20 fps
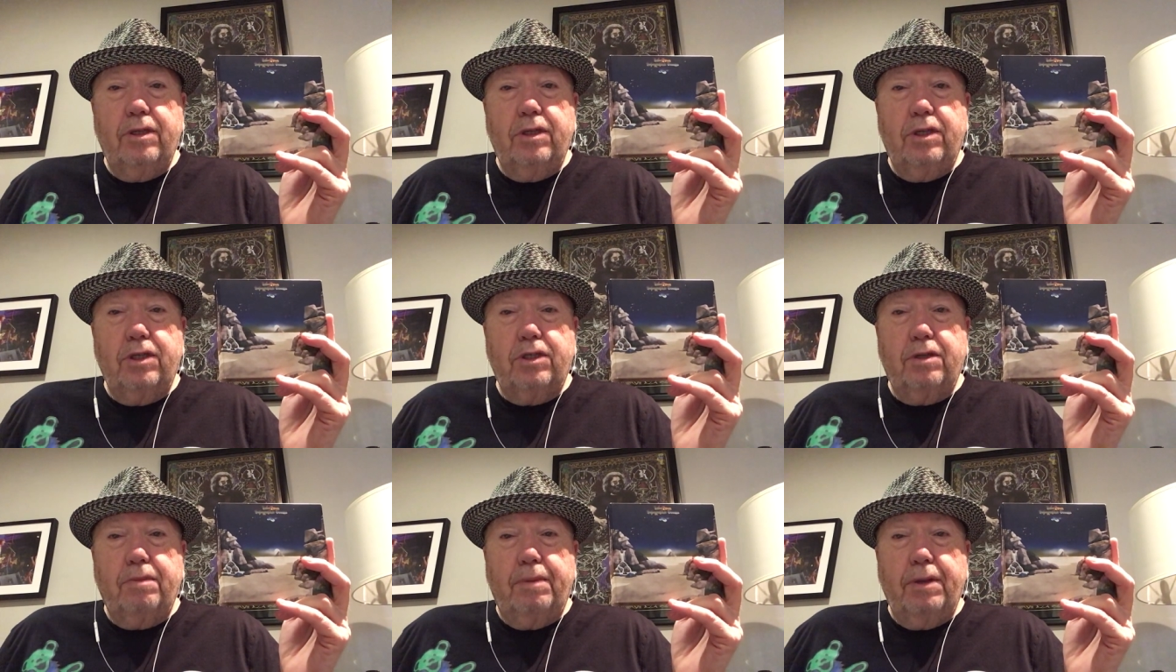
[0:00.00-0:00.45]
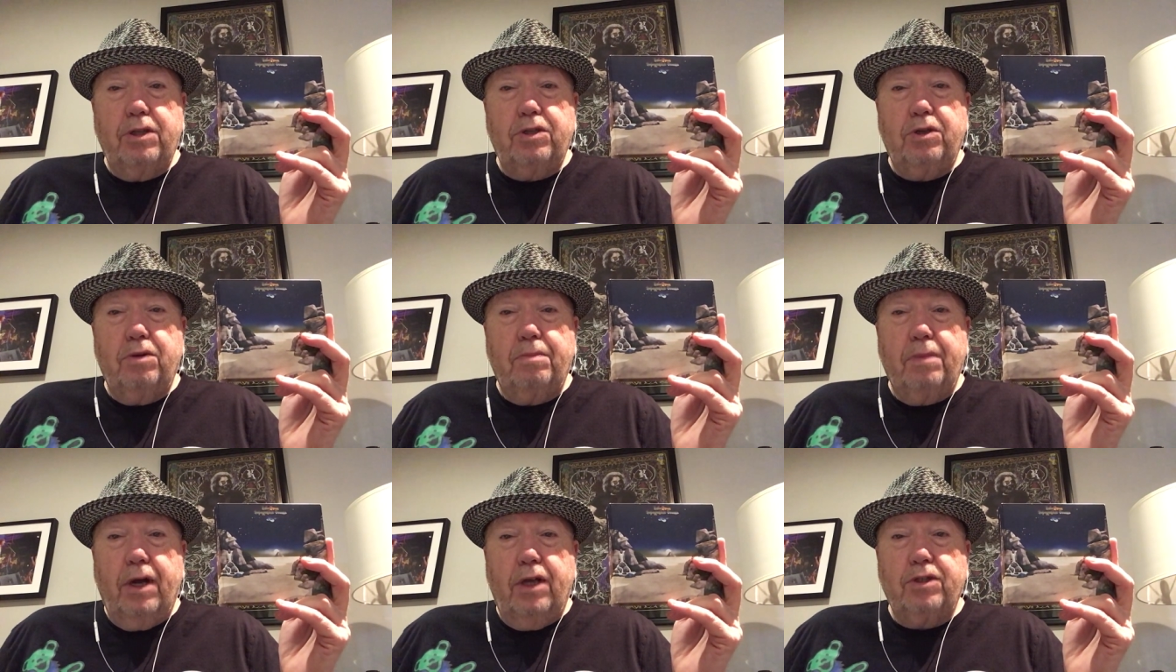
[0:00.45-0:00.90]
just a bit
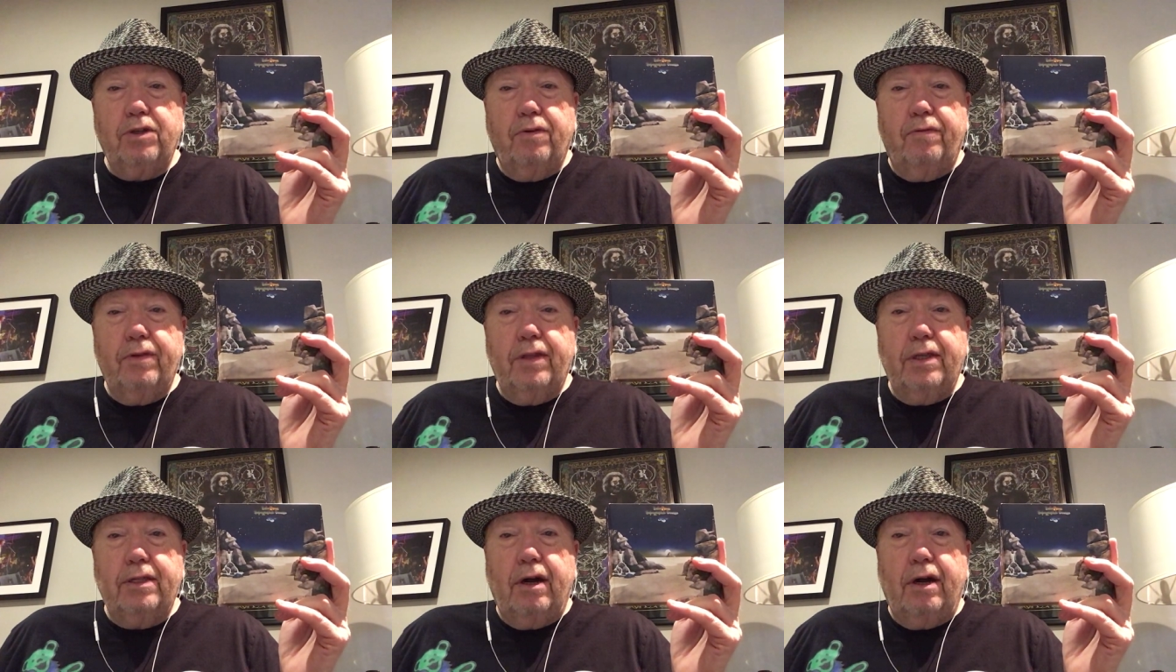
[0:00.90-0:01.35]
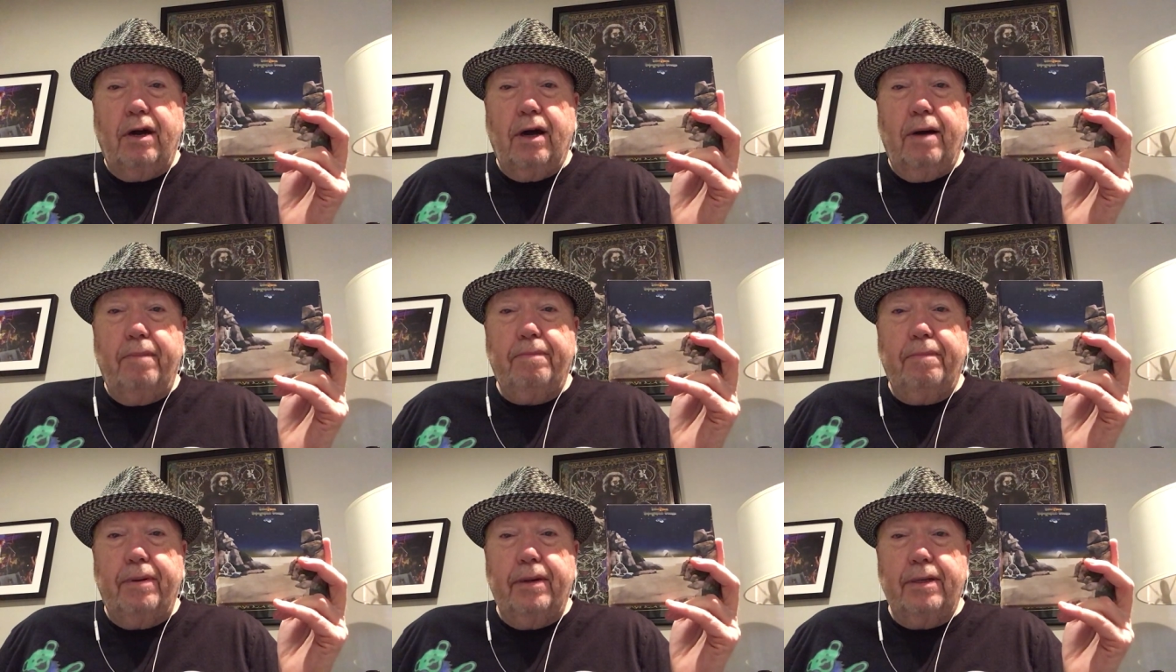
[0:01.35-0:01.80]
too much over the
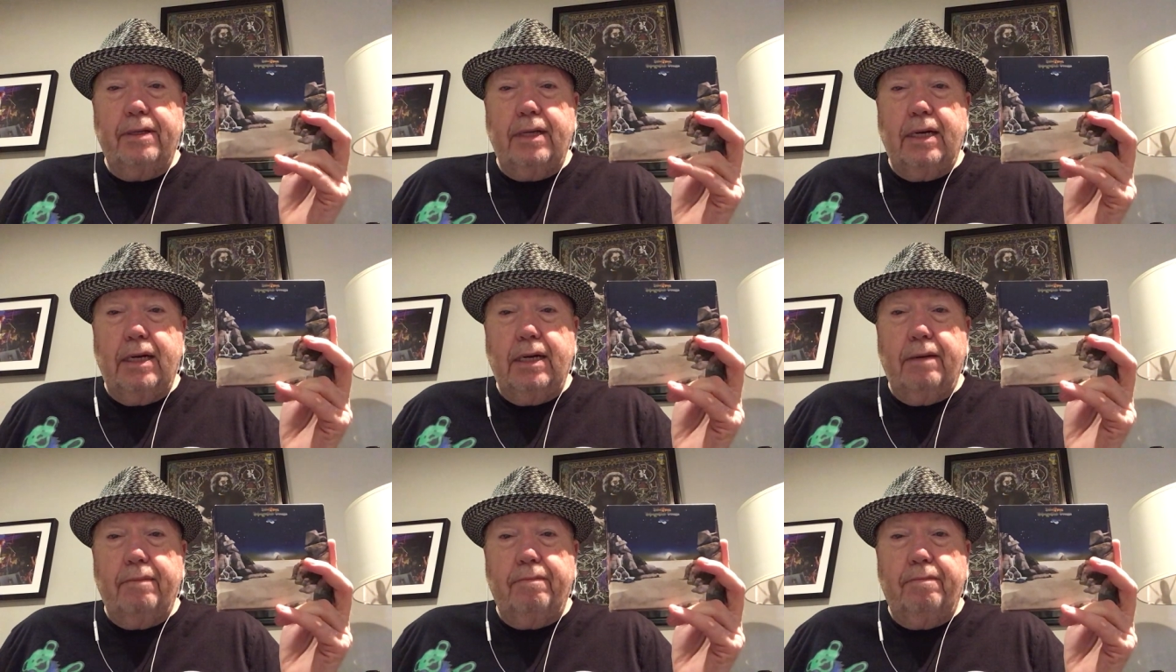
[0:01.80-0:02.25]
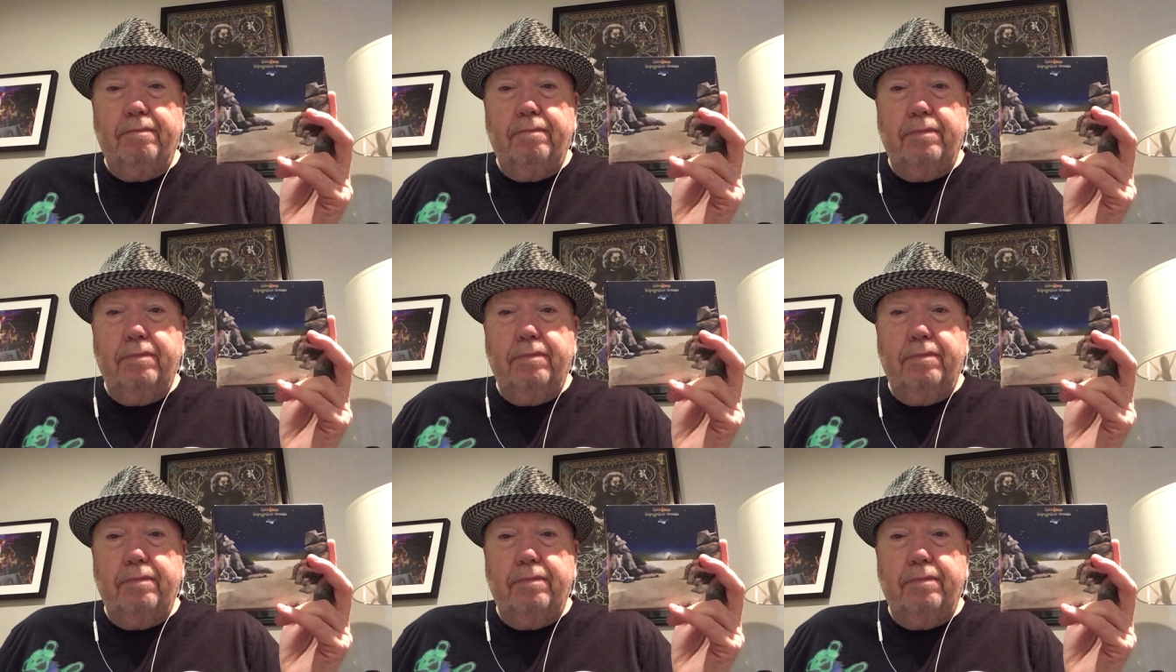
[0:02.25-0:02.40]
top. But uh,